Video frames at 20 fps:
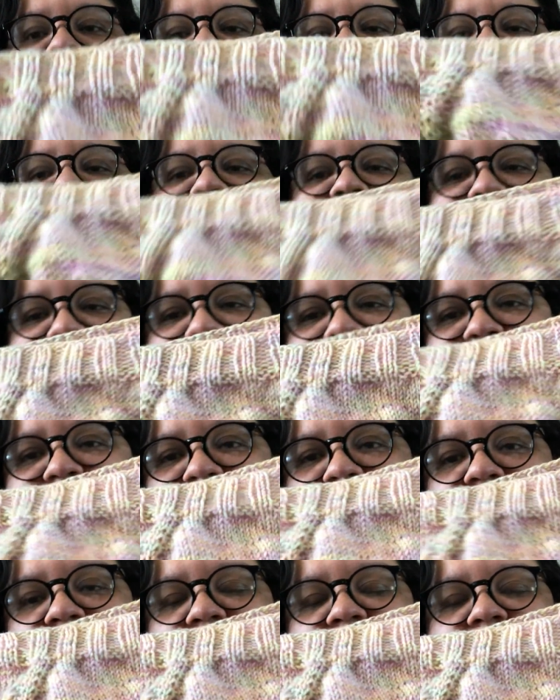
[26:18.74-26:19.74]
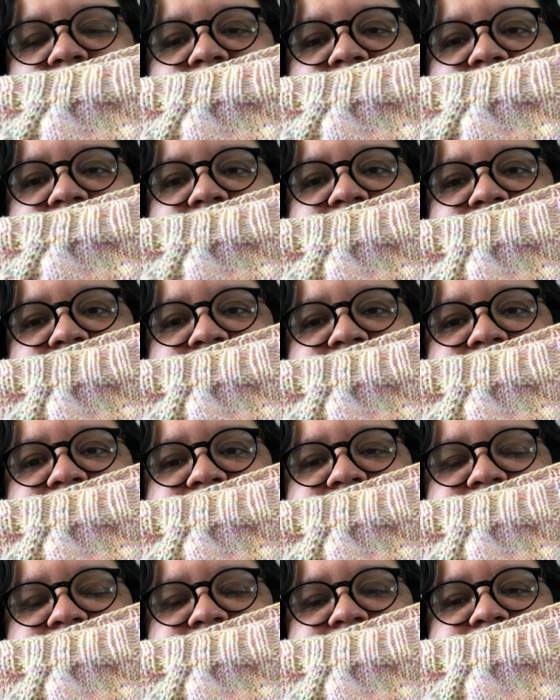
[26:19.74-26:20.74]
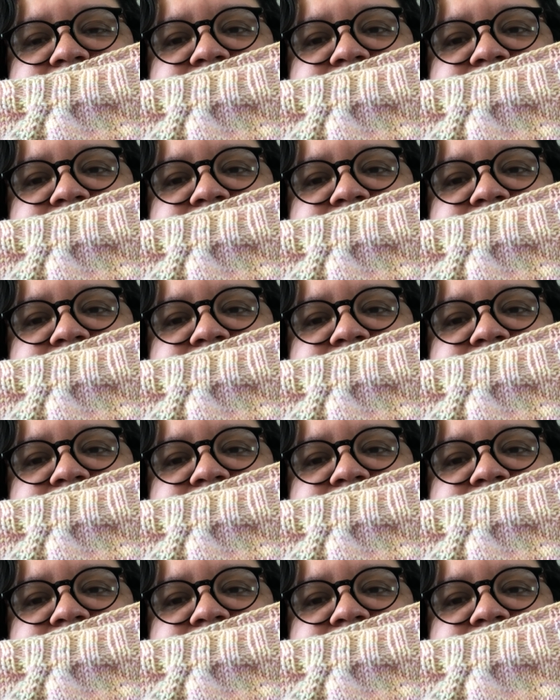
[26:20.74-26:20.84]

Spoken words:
This yarn is